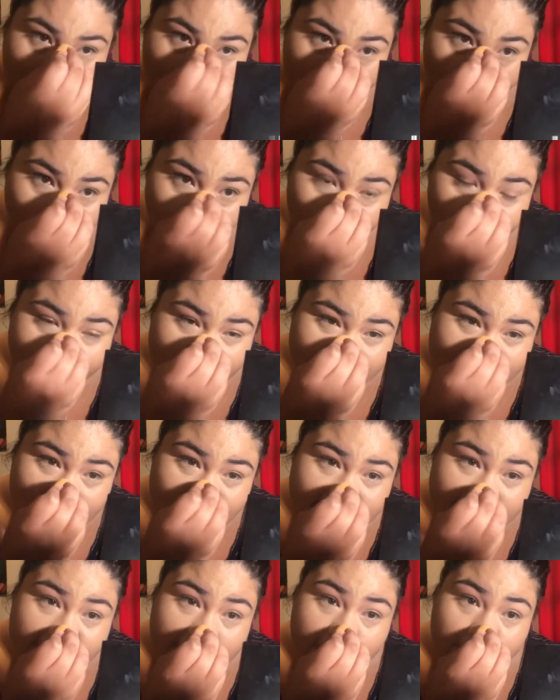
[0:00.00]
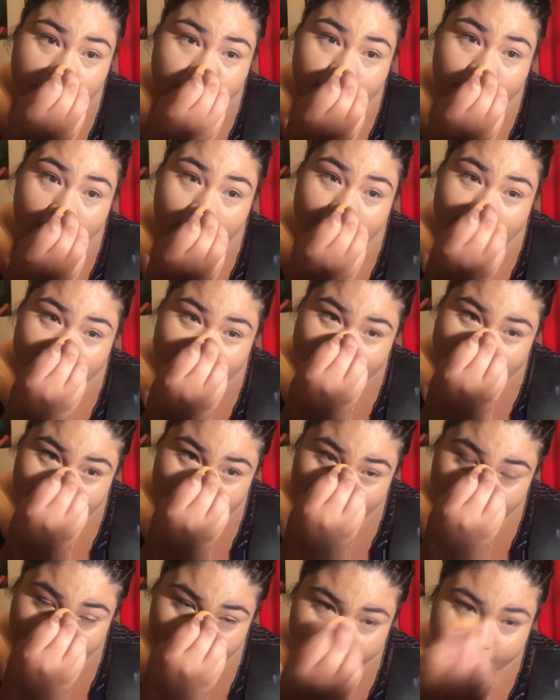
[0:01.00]
I will be testing new products
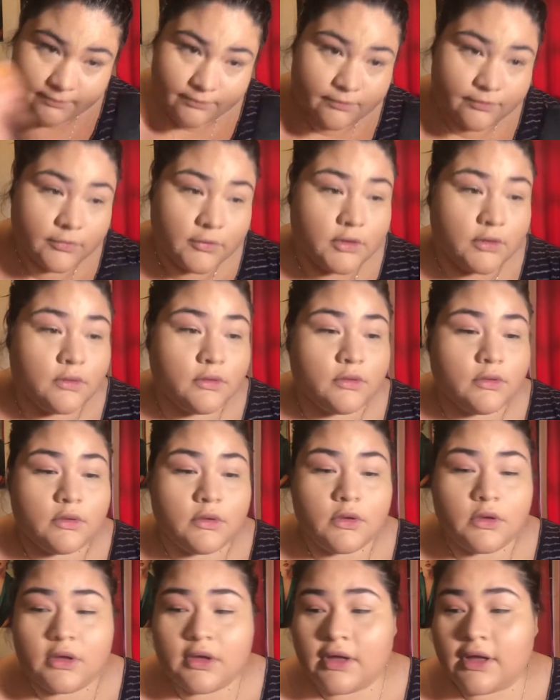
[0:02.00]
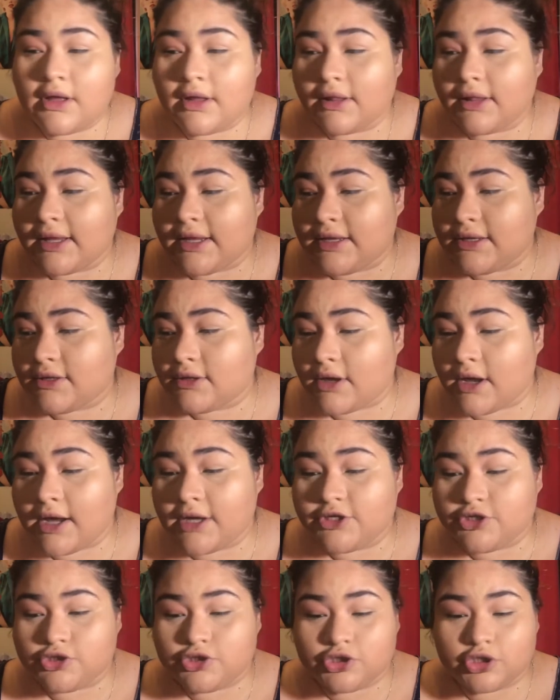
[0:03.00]
today. Like
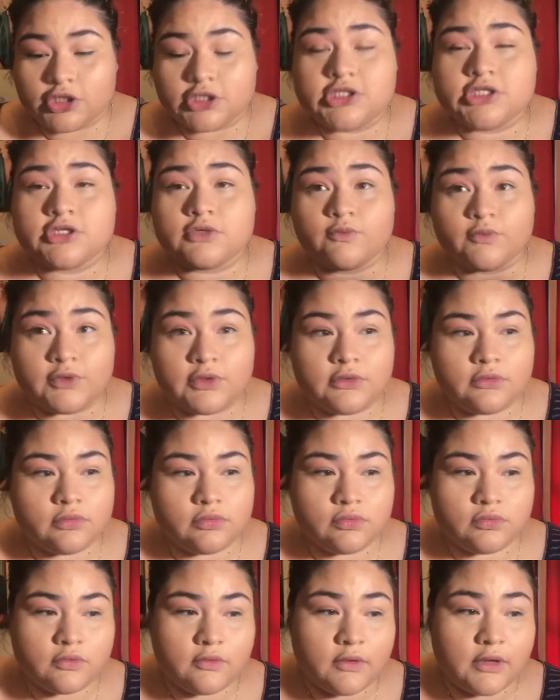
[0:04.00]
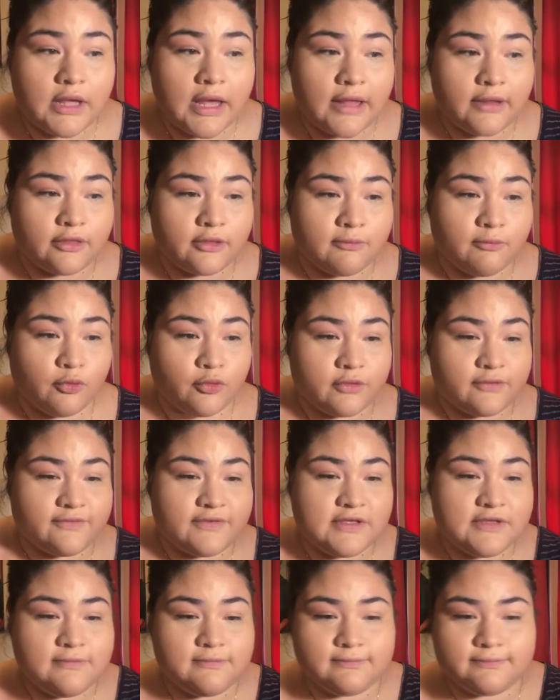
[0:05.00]
I just got the
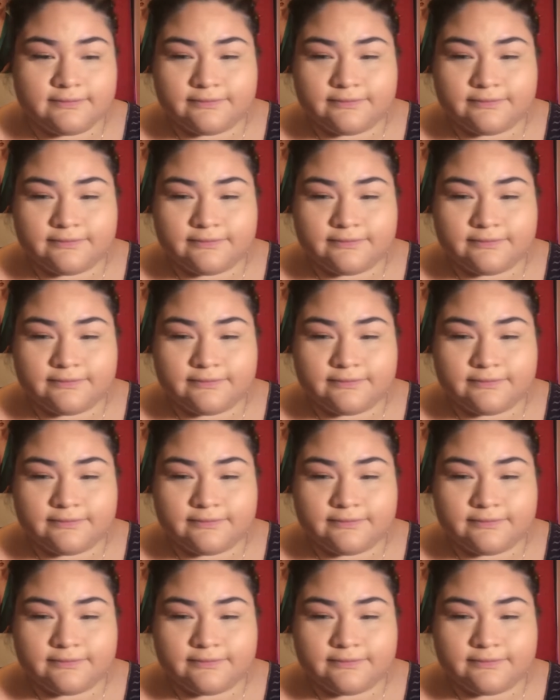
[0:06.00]
Morphe.